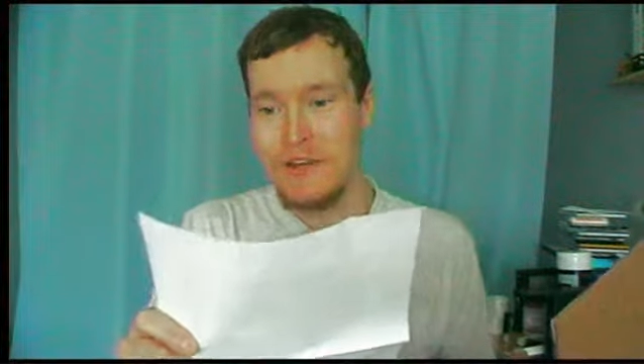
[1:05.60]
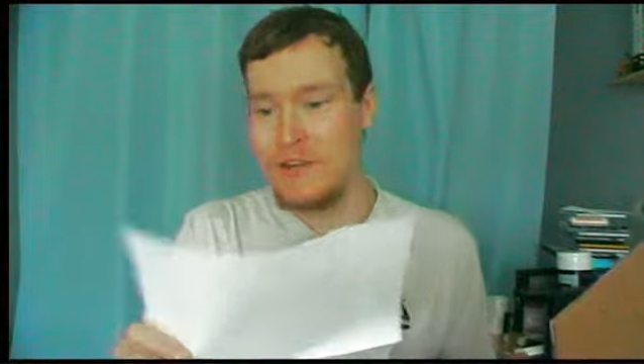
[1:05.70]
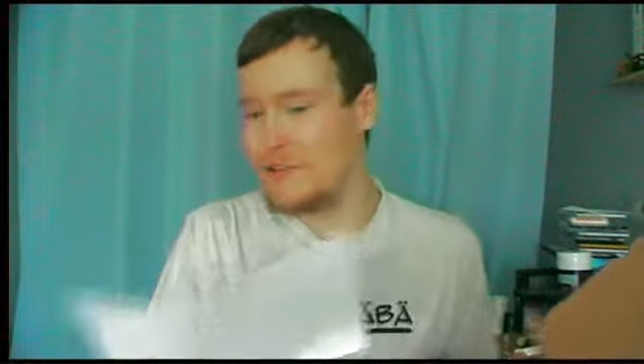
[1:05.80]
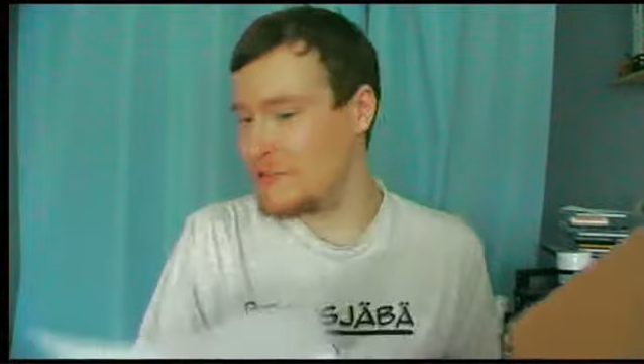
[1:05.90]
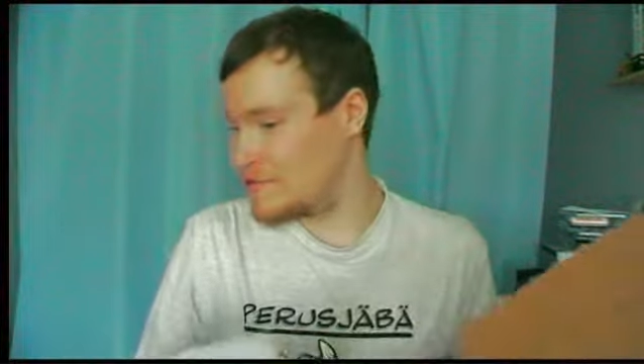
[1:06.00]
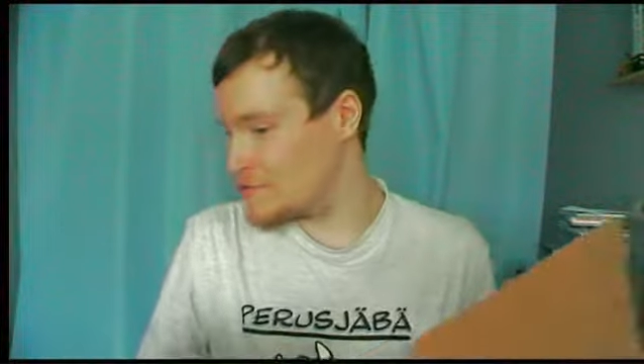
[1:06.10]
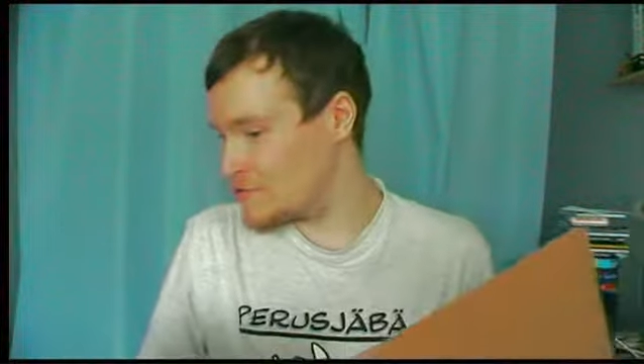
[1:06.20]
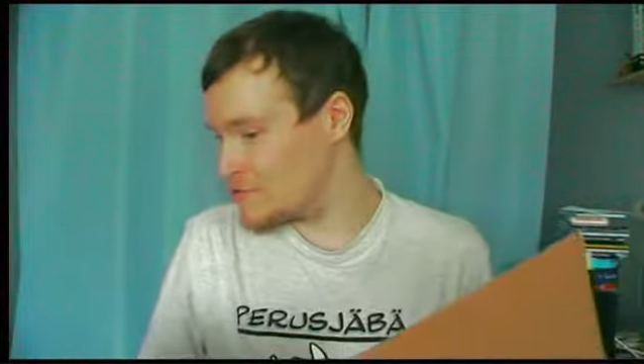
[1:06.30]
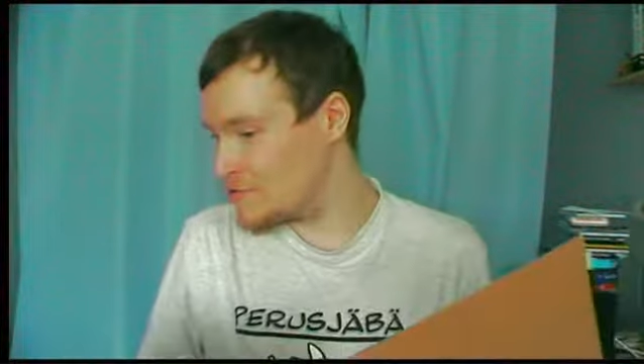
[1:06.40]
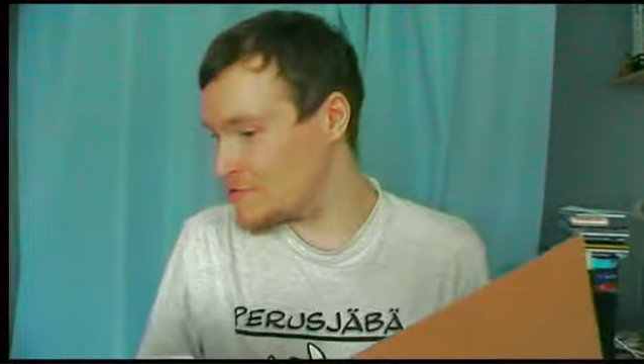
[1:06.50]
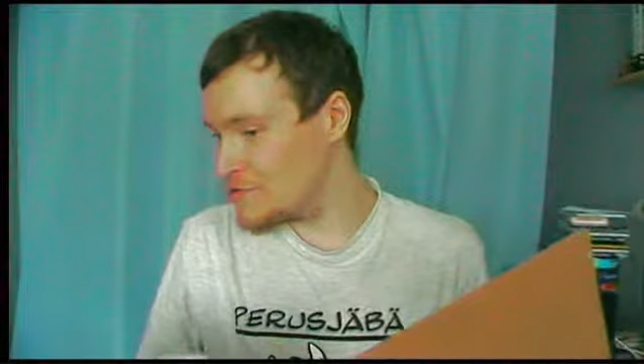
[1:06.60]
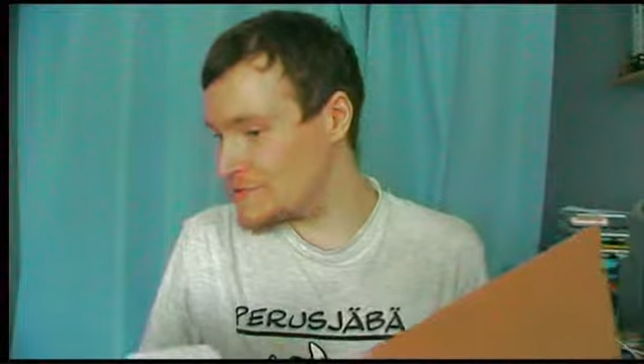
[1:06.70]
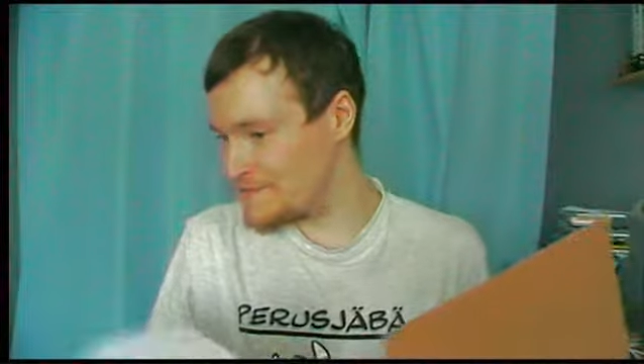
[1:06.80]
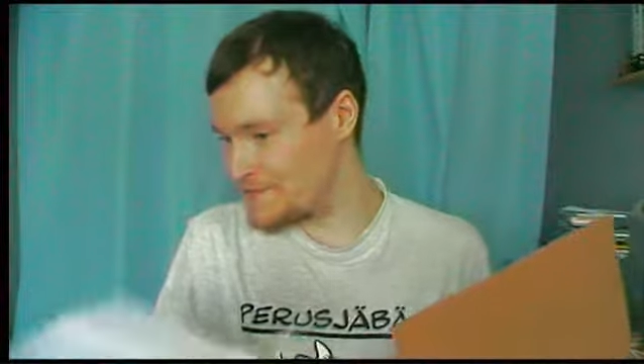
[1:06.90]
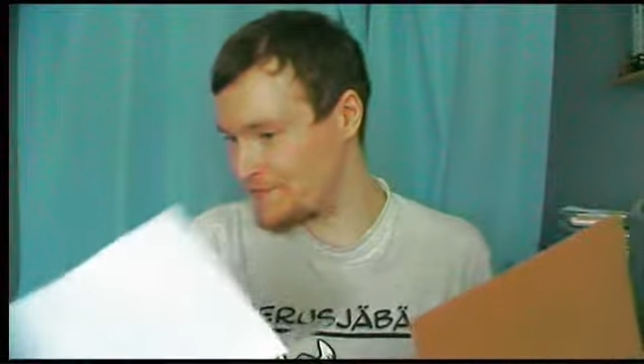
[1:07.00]
all looks good,
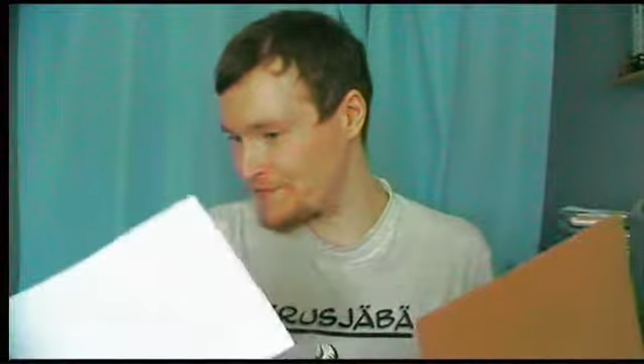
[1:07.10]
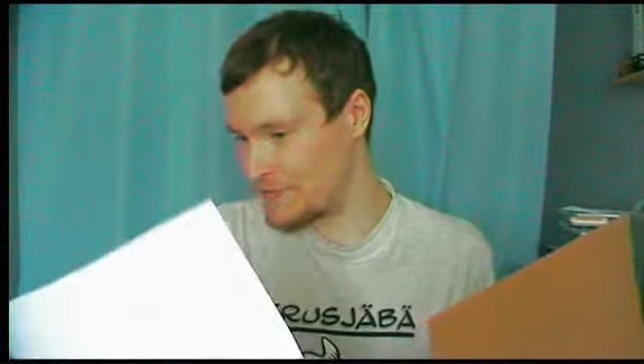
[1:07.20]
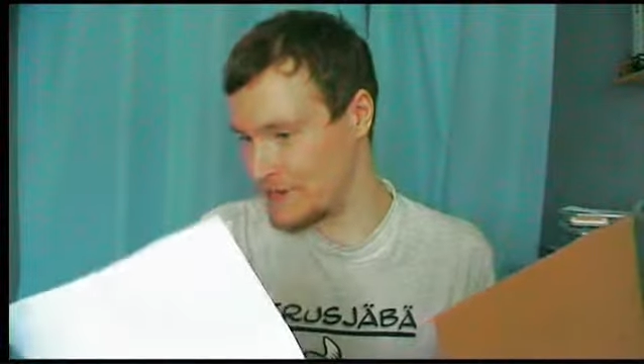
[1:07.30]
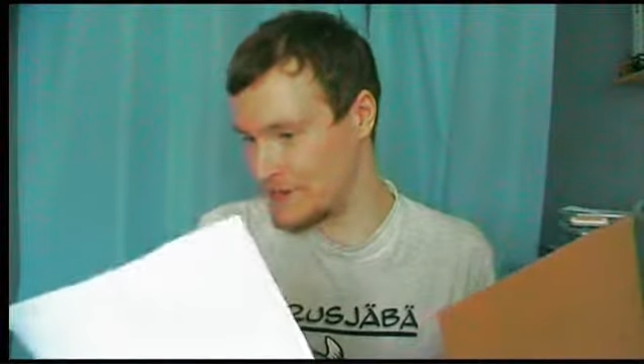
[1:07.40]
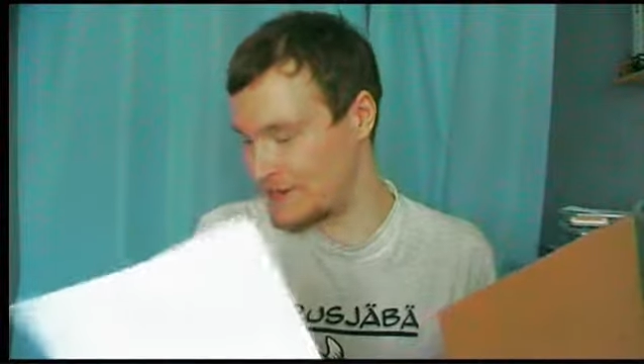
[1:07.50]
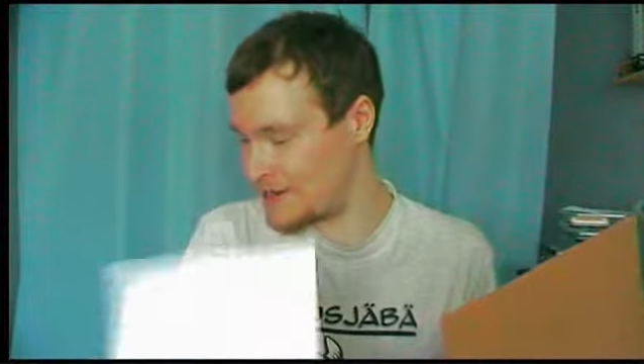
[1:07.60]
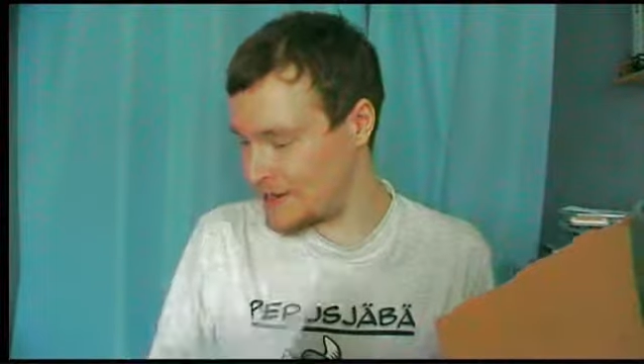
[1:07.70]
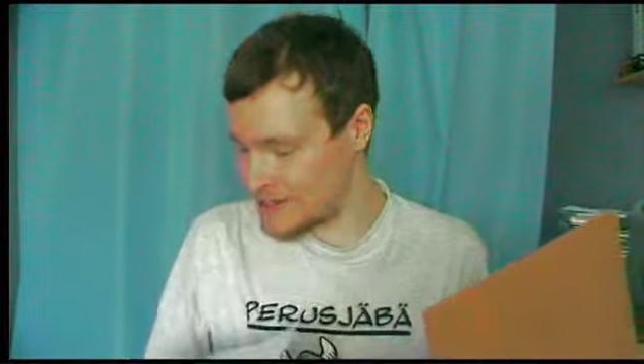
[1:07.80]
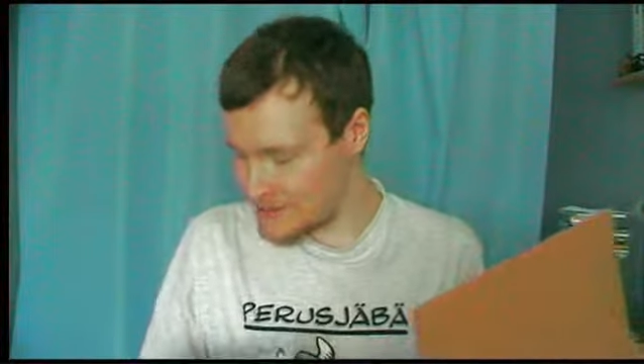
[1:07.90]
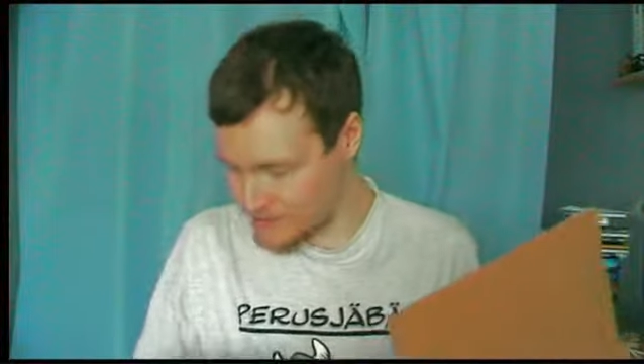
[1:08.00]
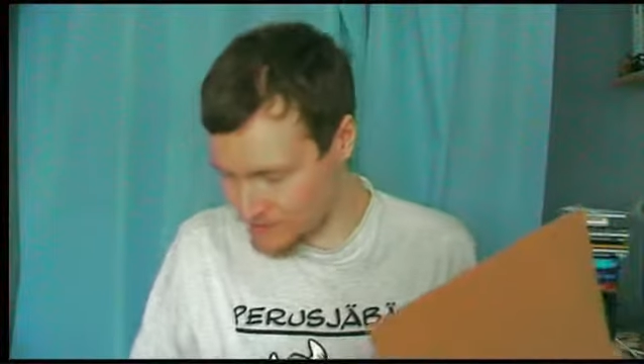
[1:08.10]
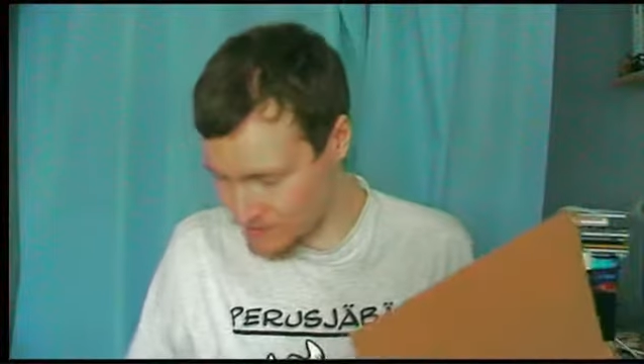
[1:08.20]
nice.